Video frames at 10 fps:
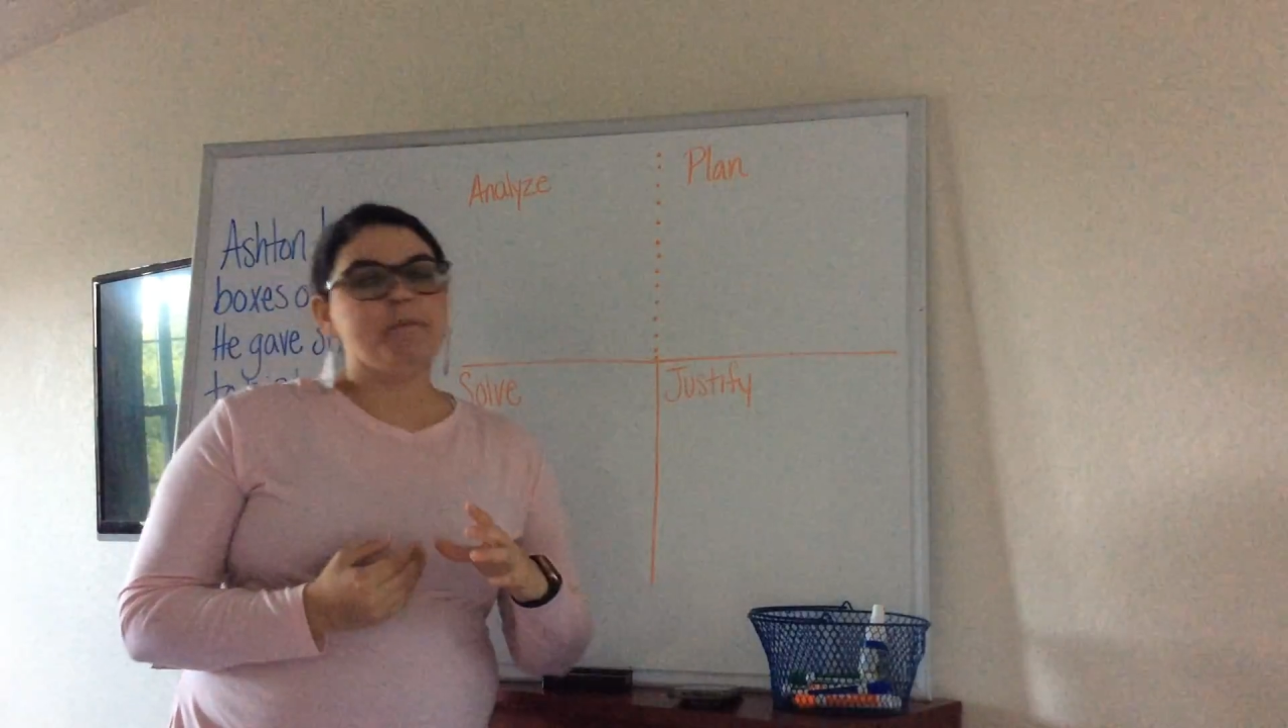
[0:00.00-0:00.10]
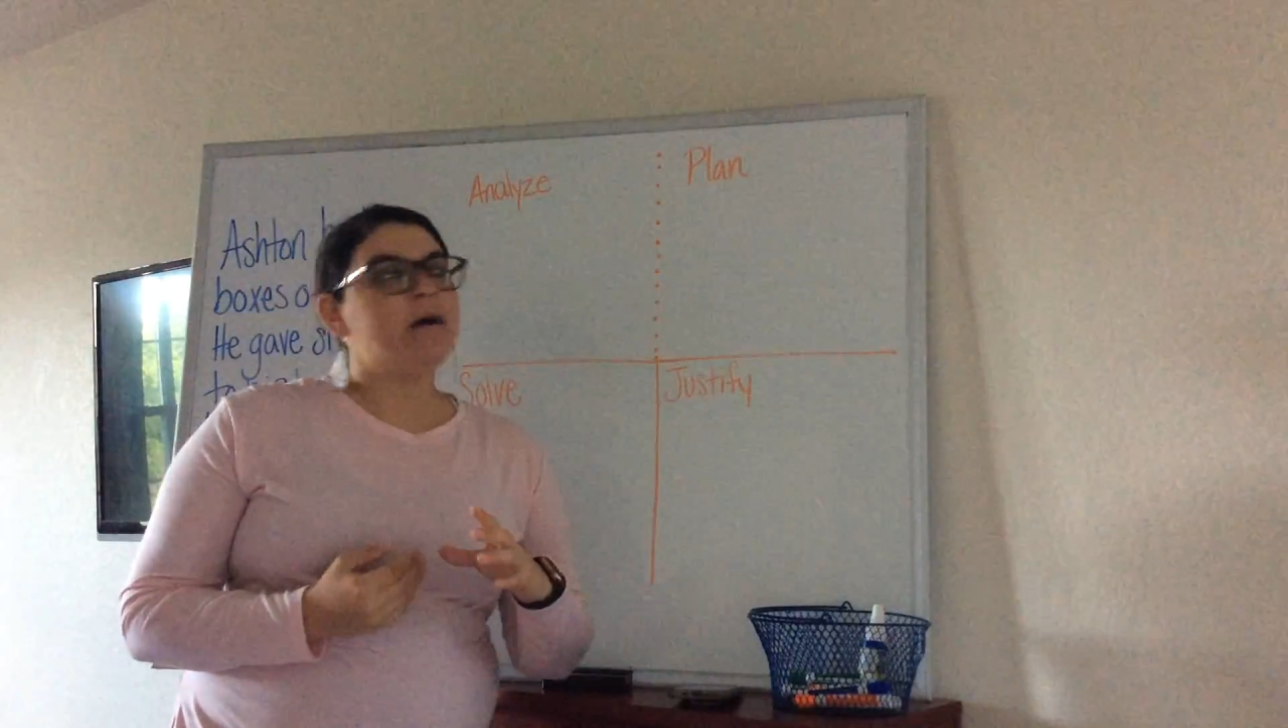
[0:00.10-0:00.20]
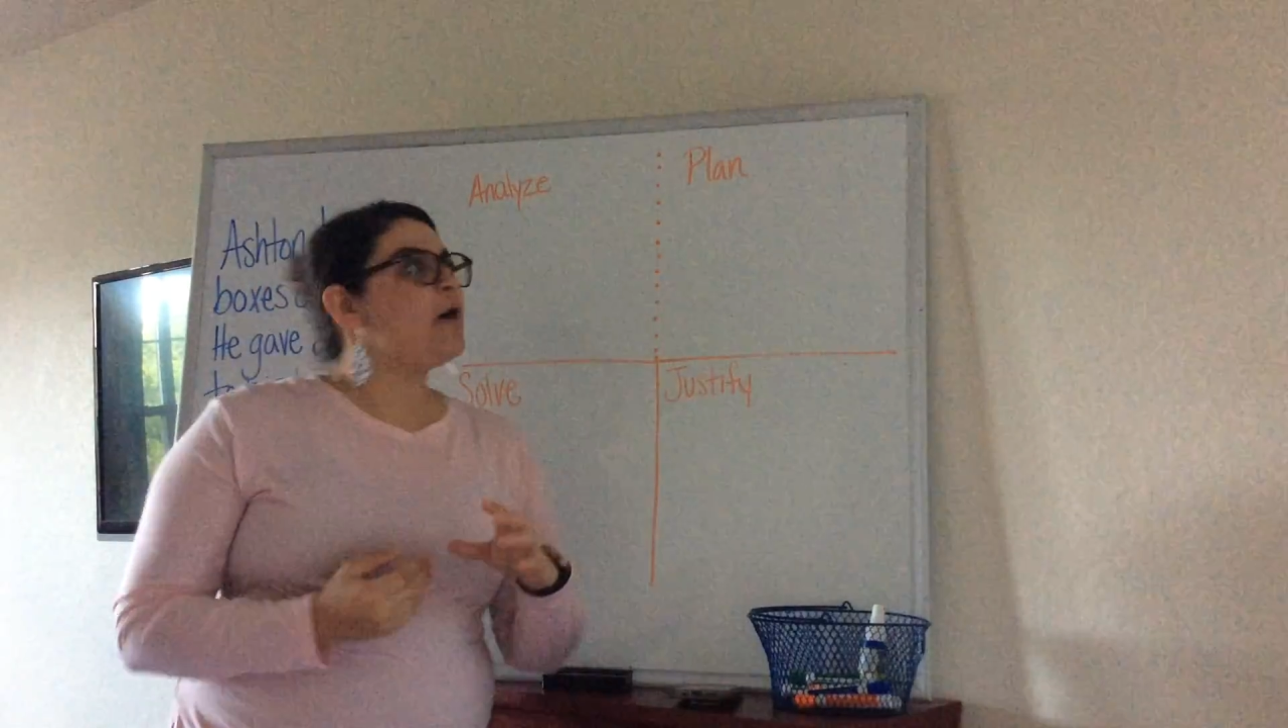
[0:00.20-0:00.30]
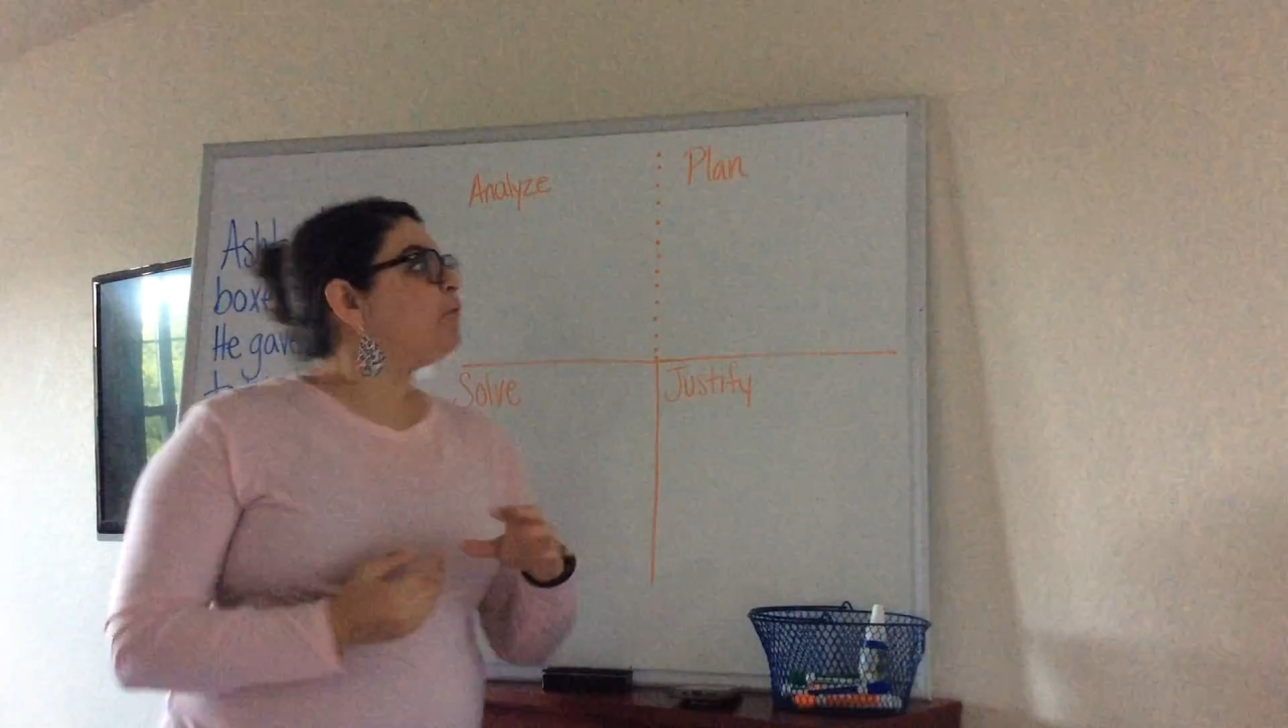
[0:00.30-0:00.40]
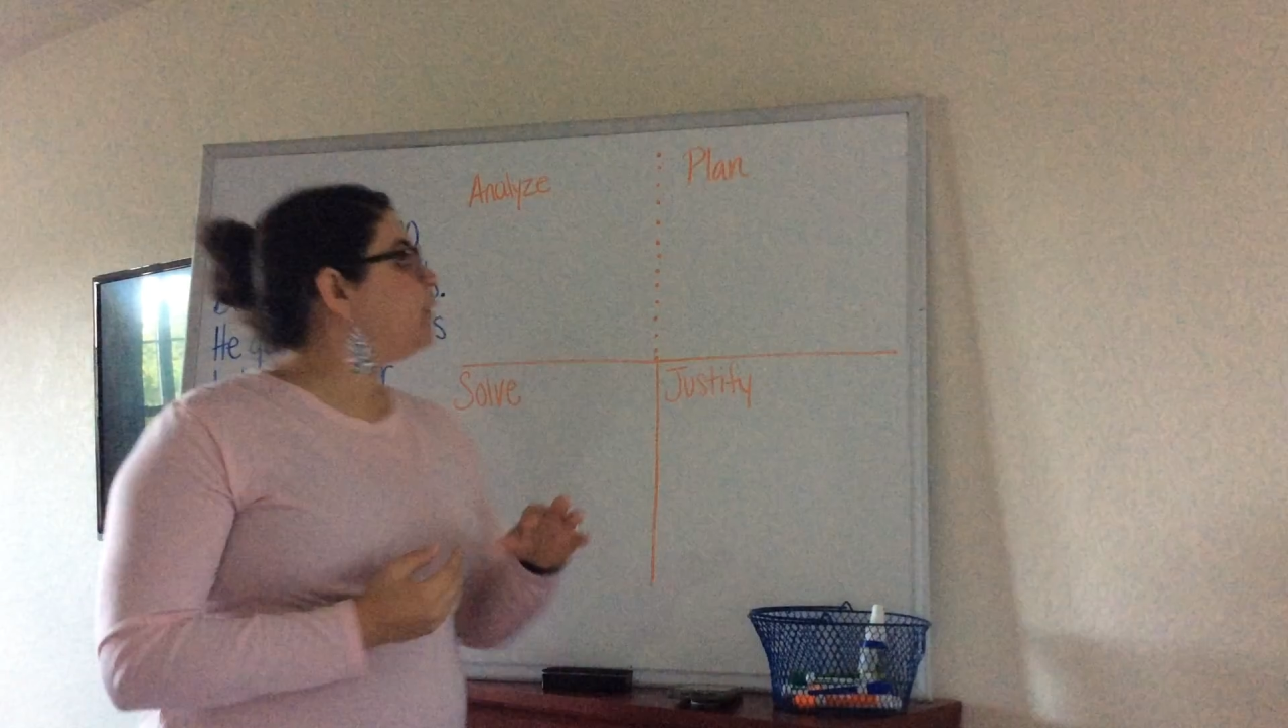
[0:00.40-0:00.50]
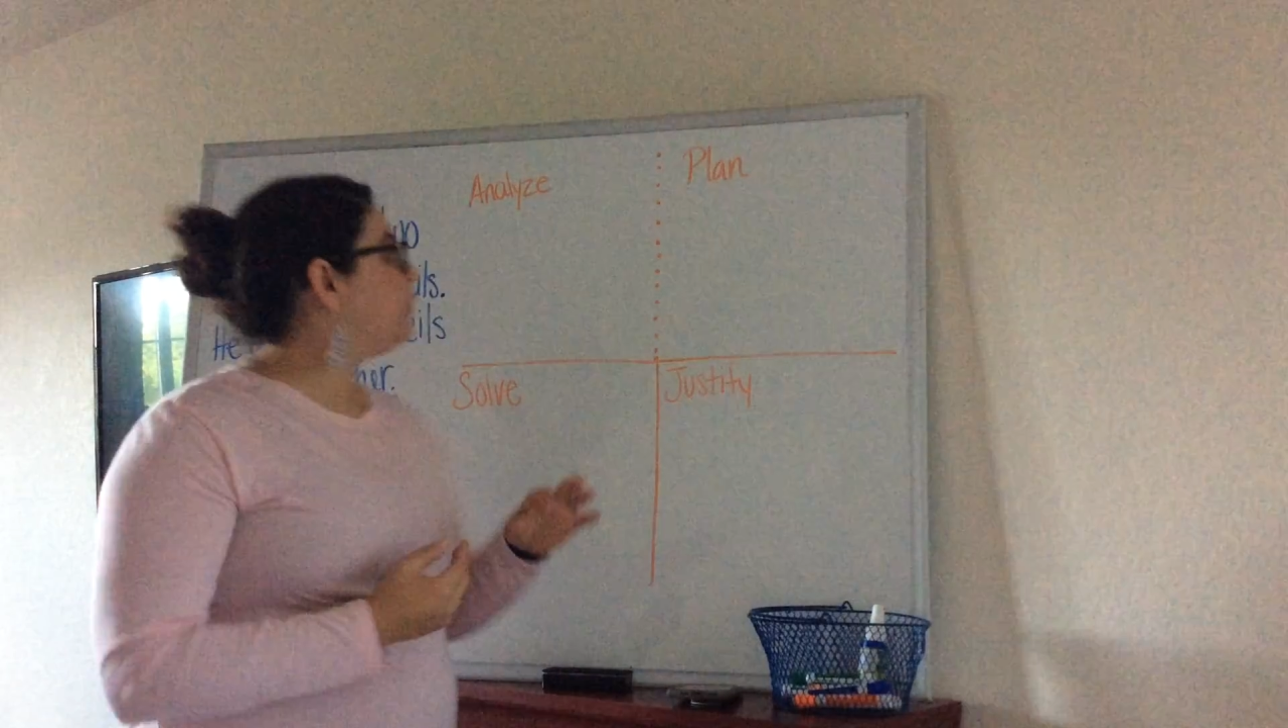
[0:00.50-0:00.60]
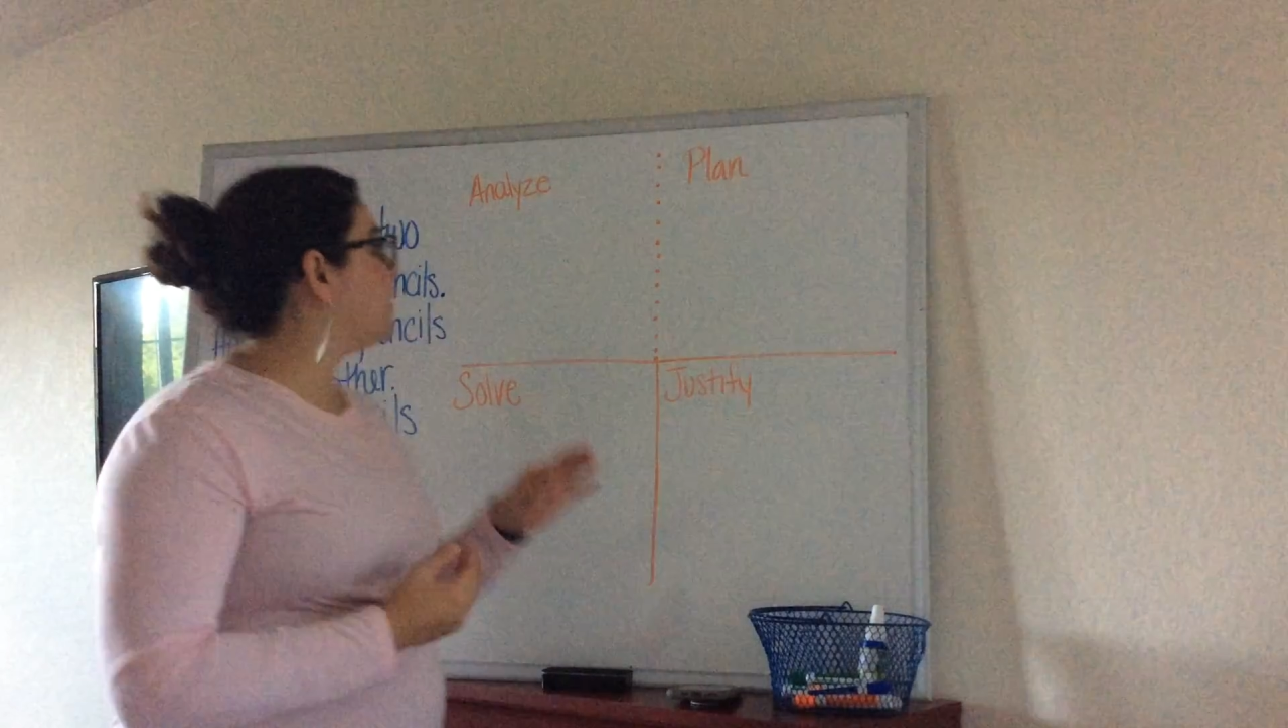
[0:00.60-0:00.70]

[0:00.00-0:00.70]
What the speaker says: but we